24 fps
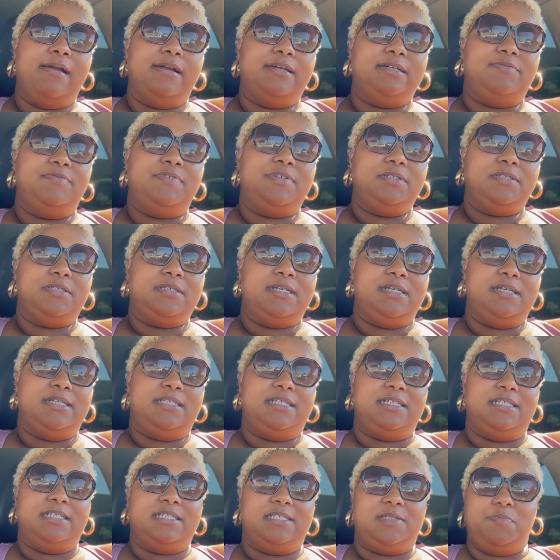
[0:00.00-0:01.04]
It feels good
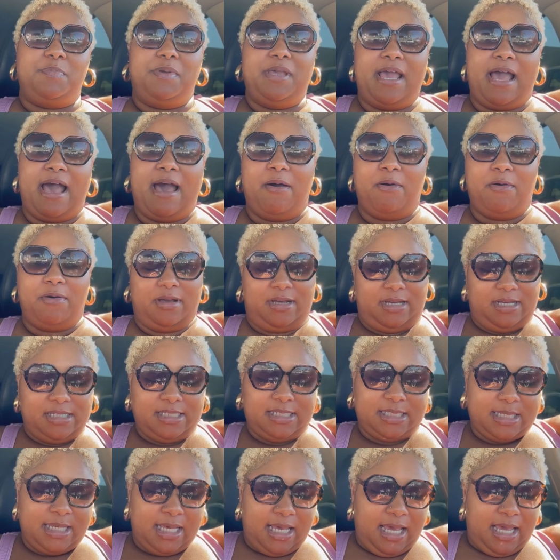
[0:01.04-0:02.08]
to just be out
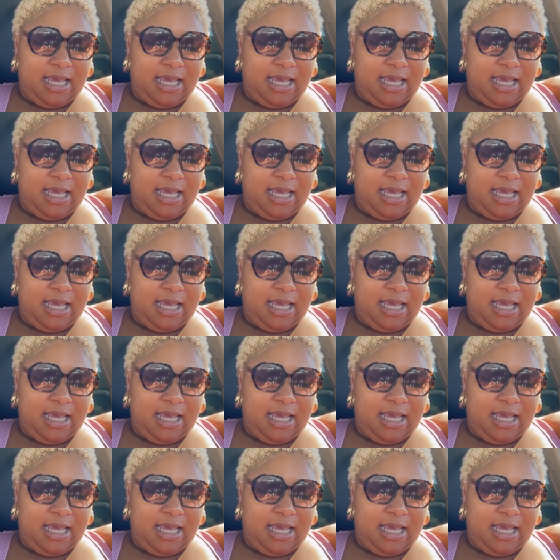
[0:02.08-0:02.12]
because